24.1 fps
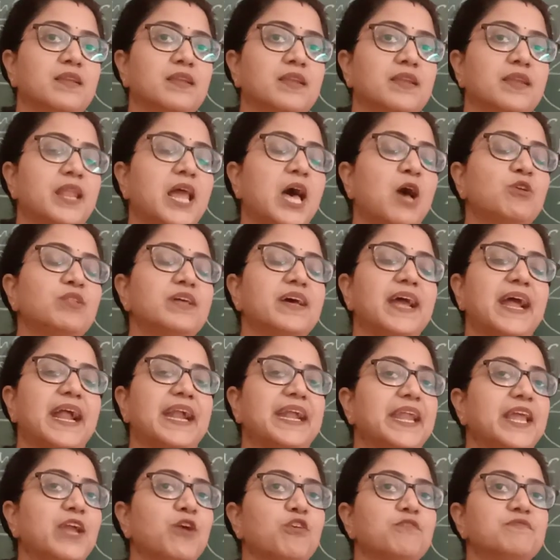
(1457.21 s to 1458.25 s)
Now the
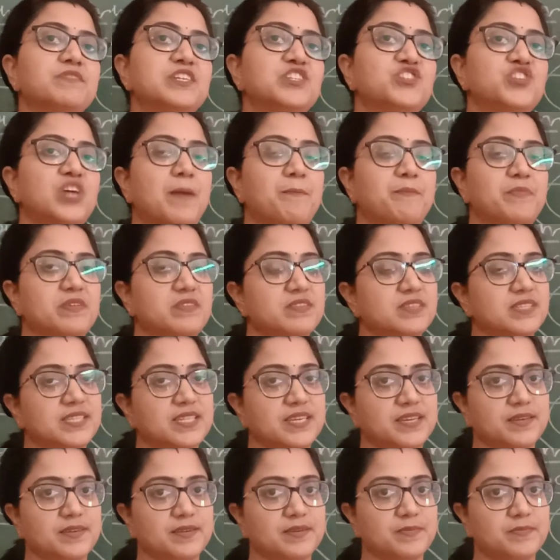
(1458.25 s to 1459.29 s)
ending of the chapter is
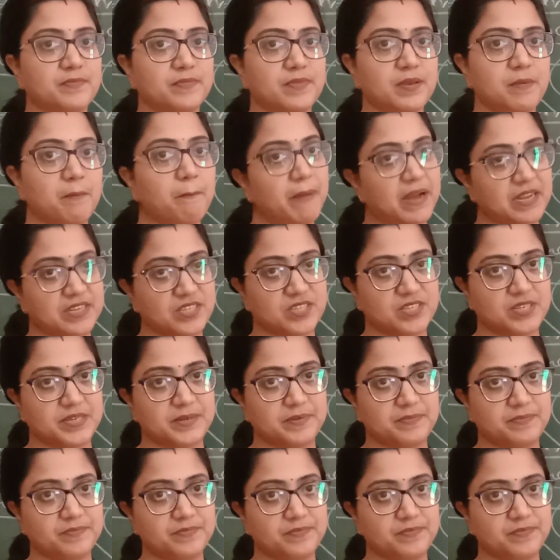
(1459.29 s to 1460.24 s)
there, but